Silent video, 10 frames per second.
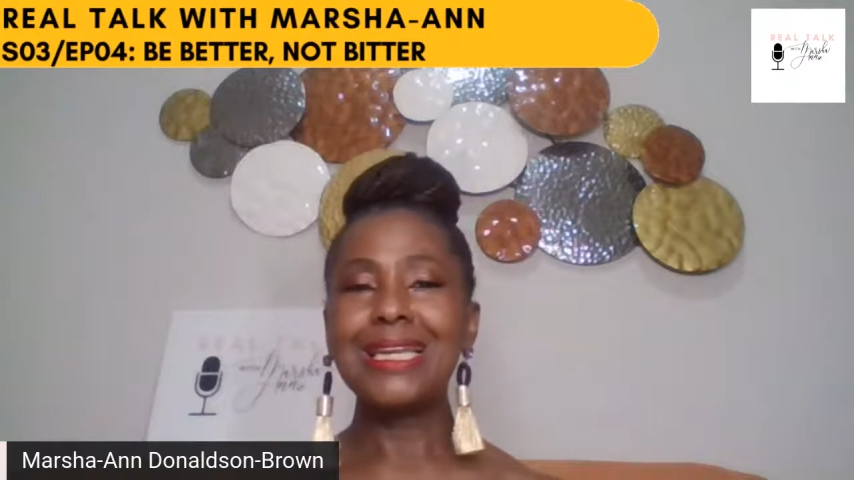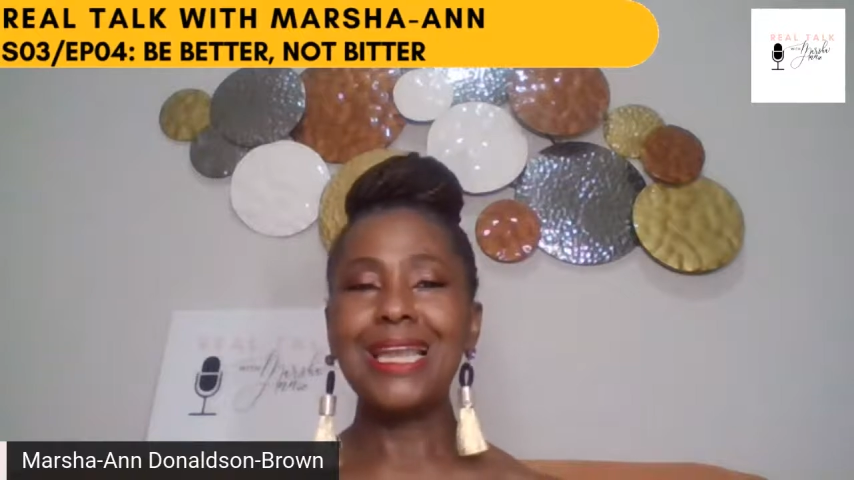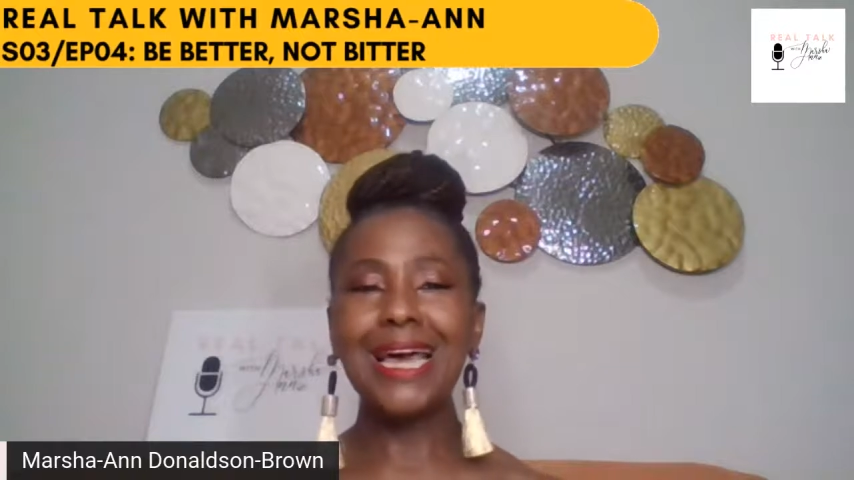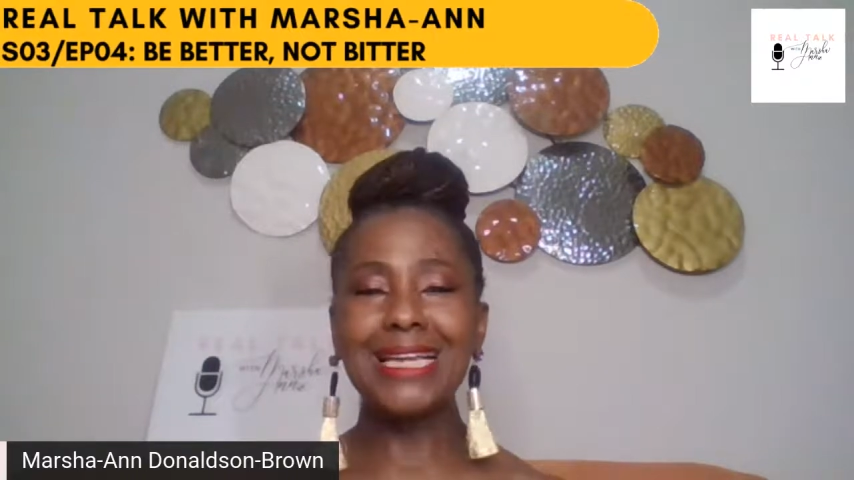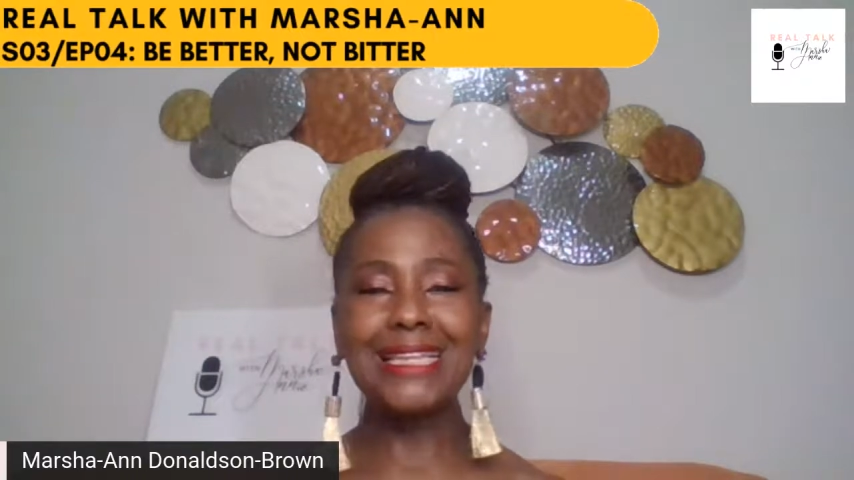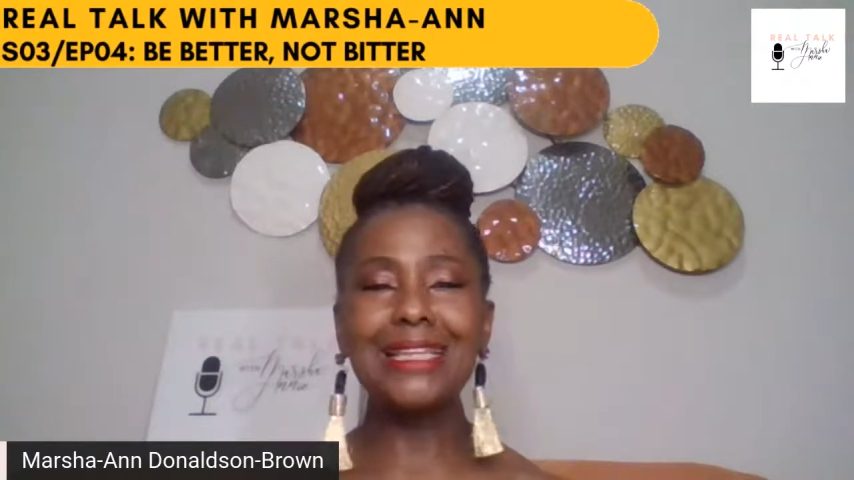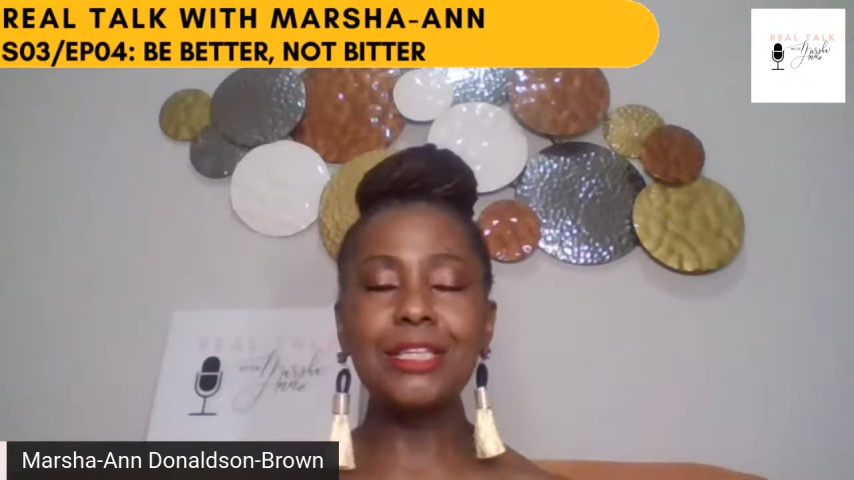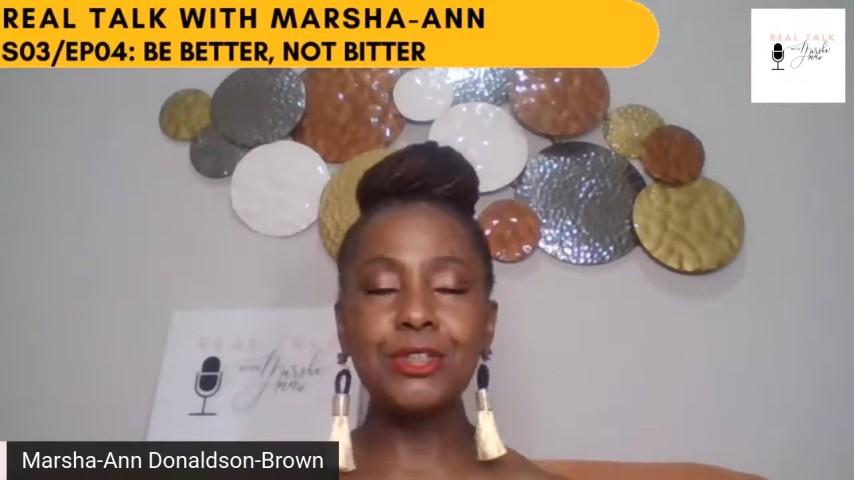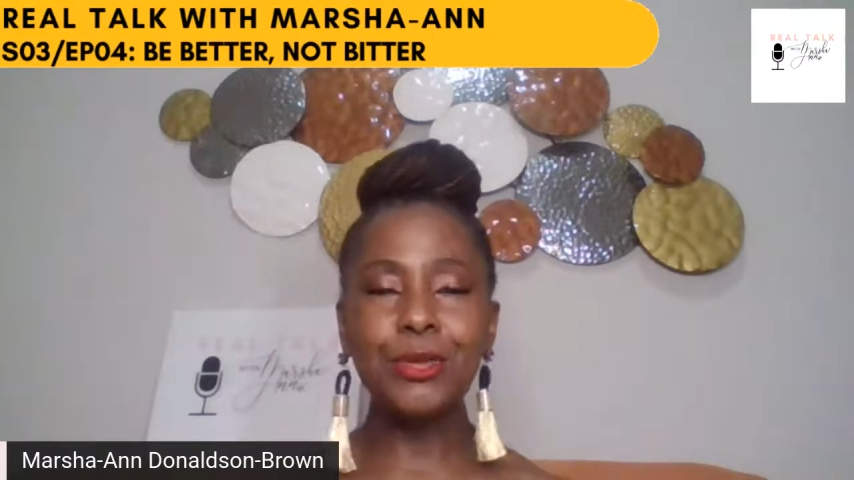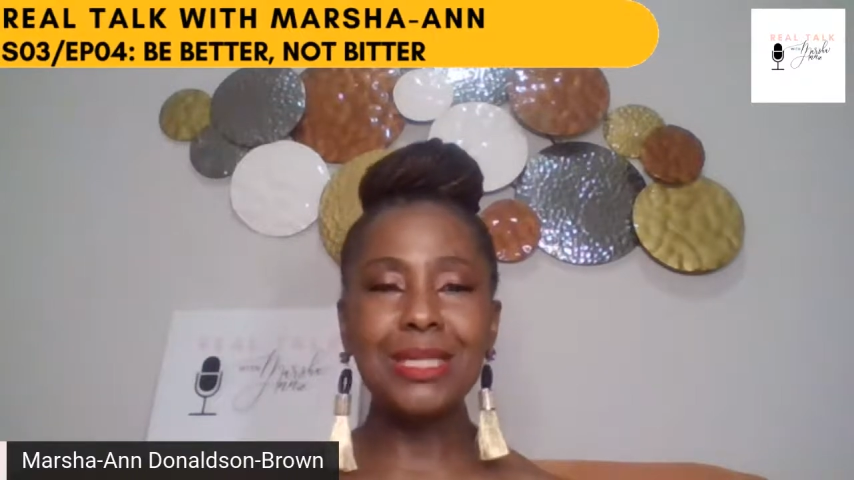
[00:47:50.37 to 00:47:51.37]
like
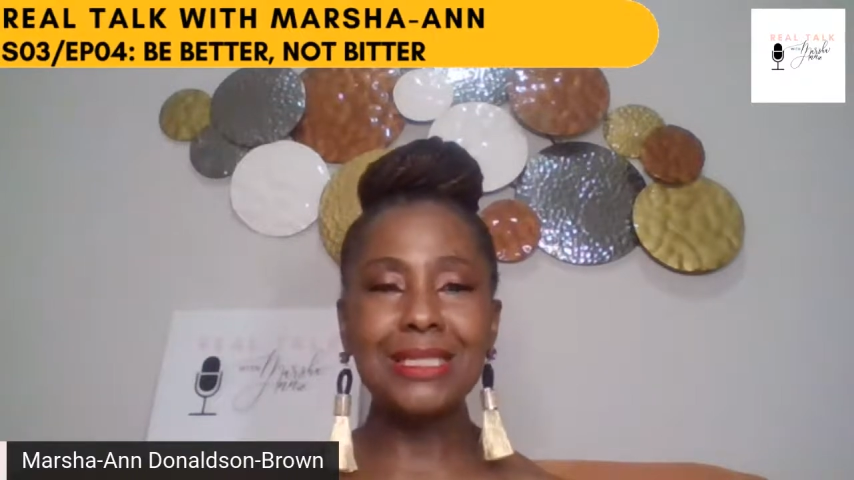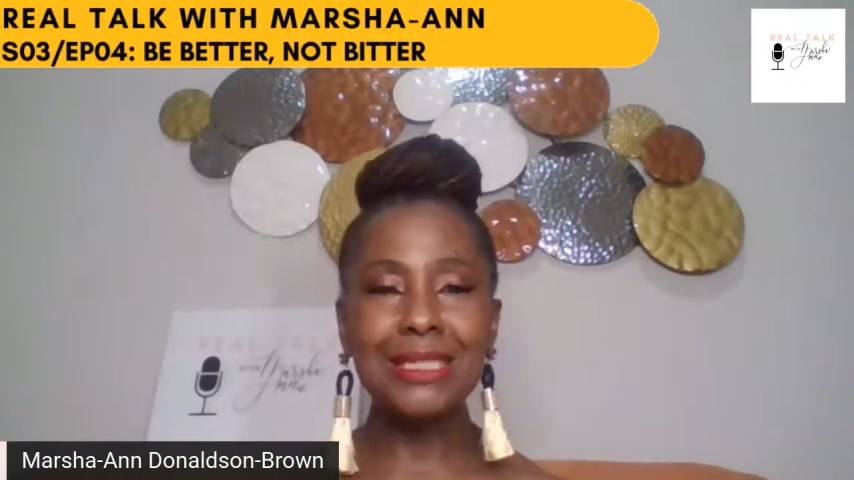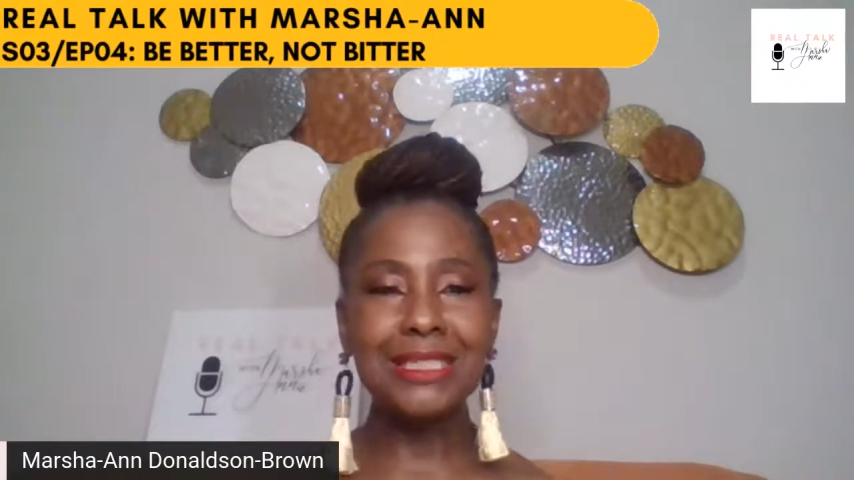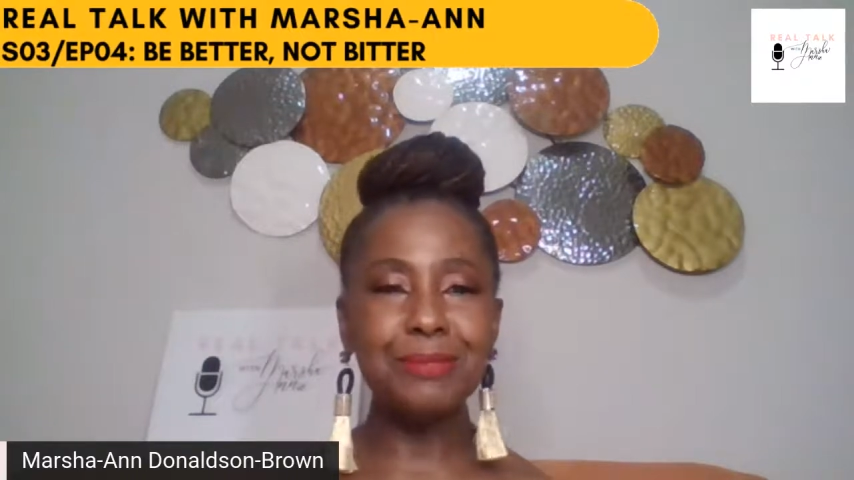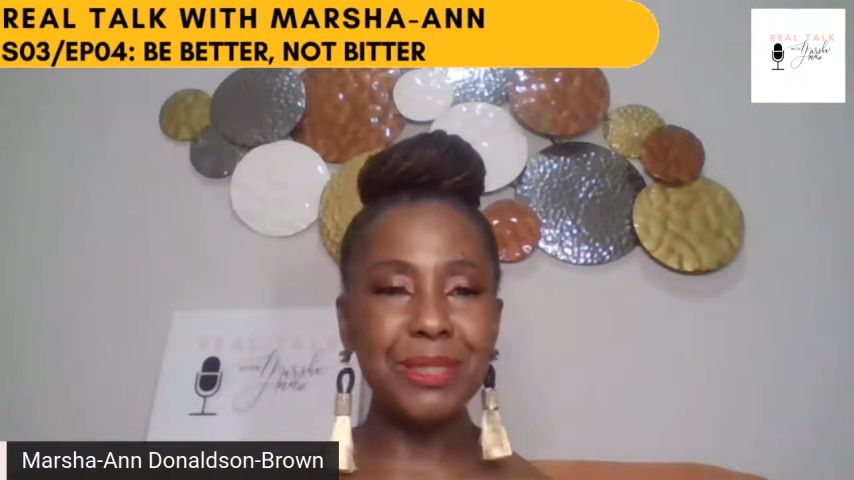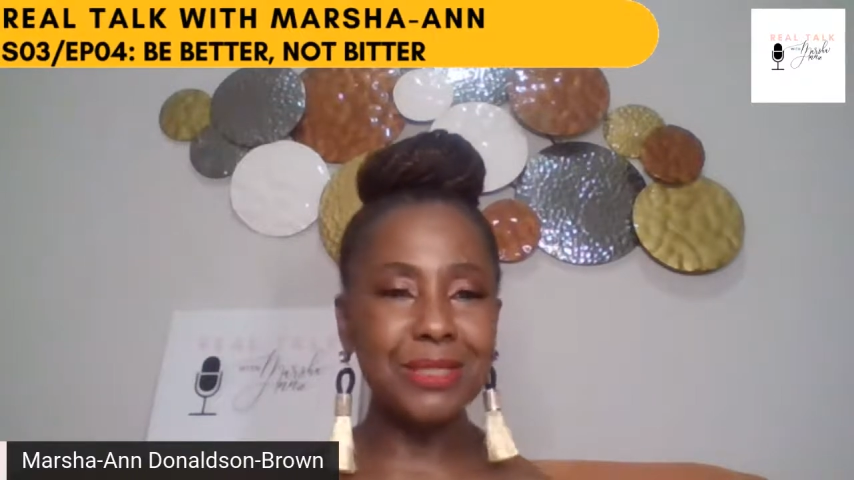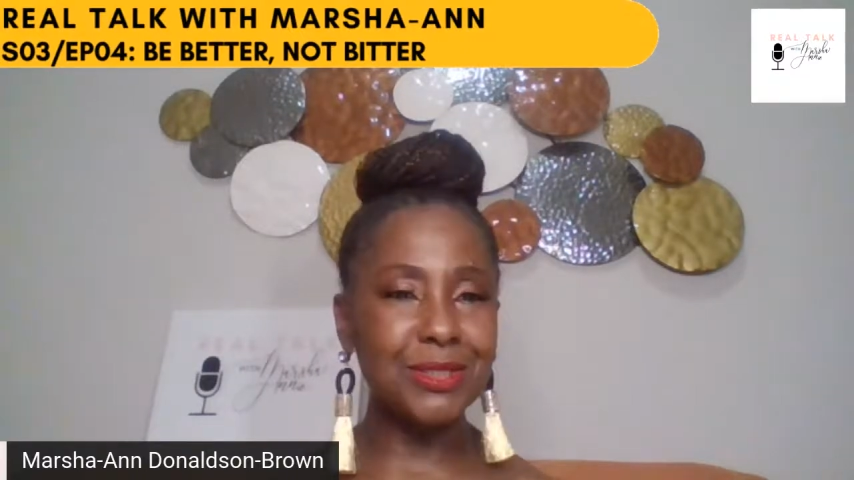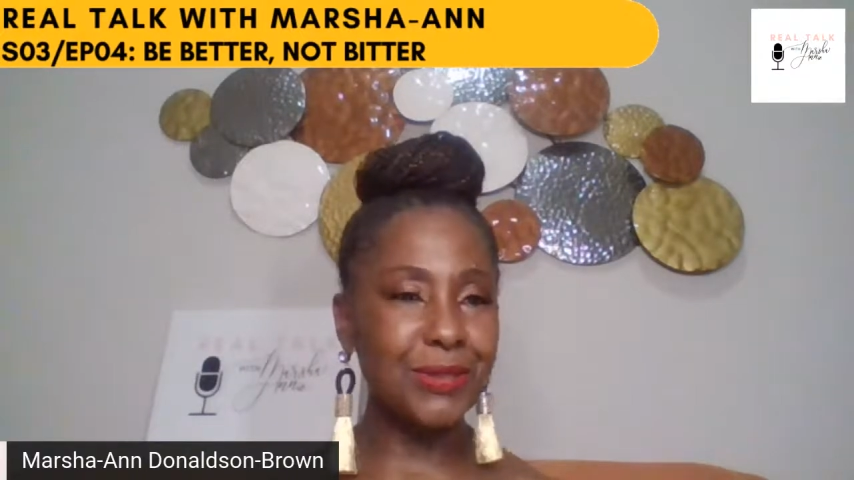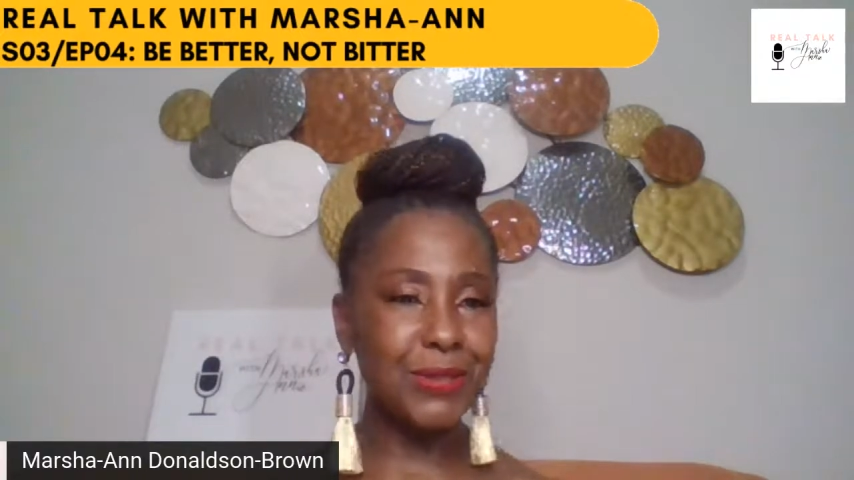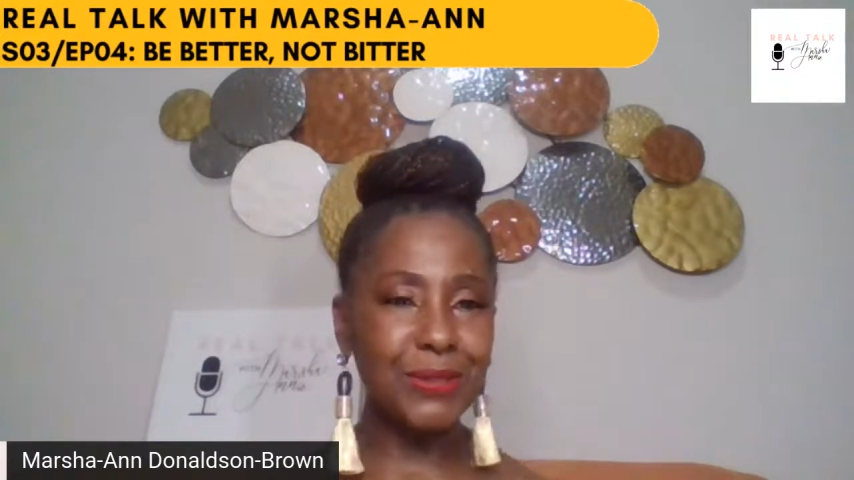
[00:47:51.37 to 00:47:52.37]
literally
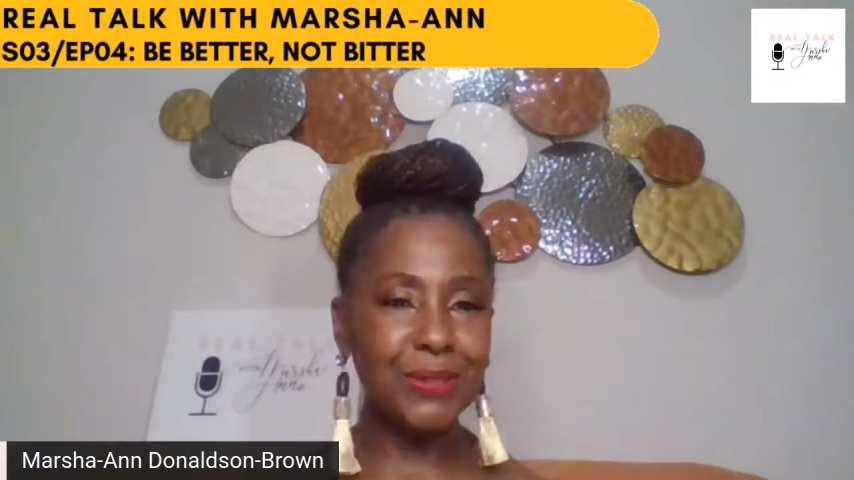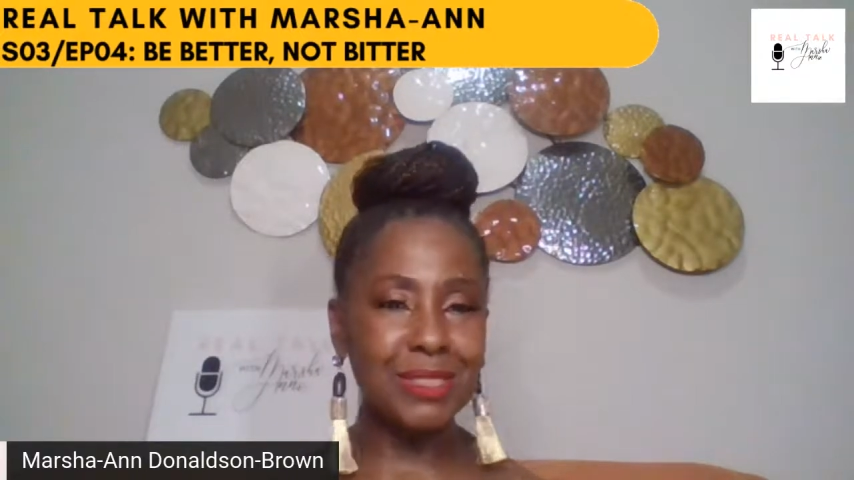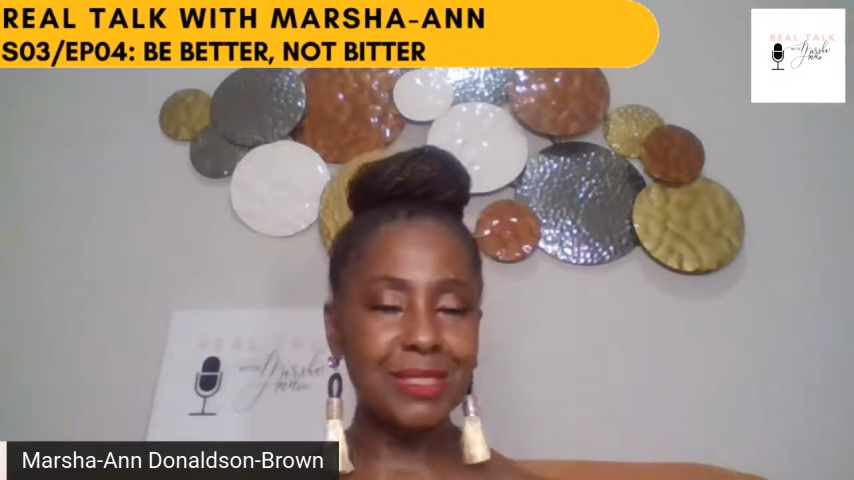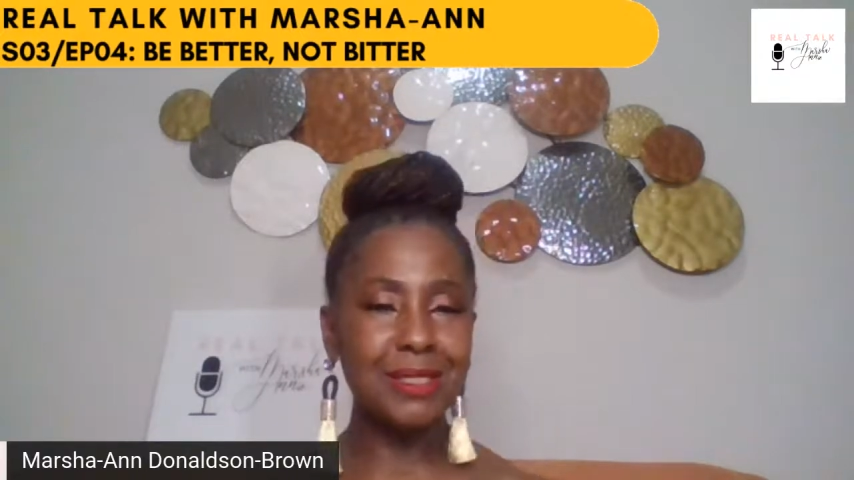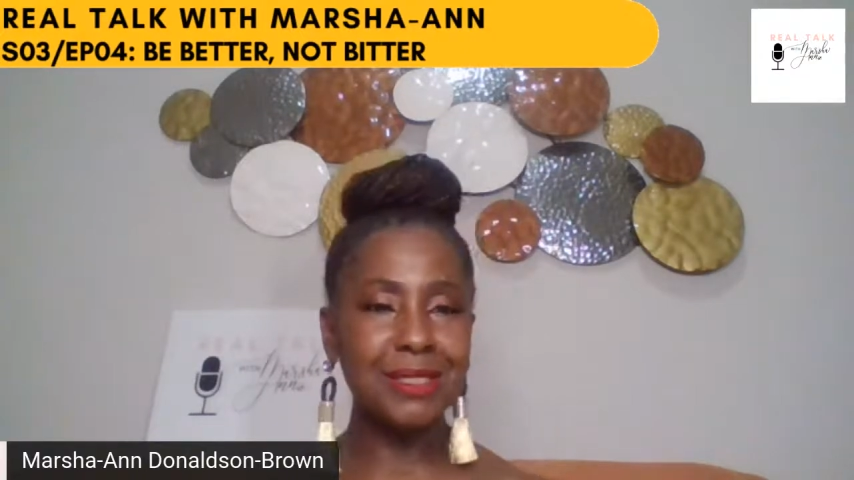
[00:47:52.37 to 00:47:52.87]
dismissed the hurt.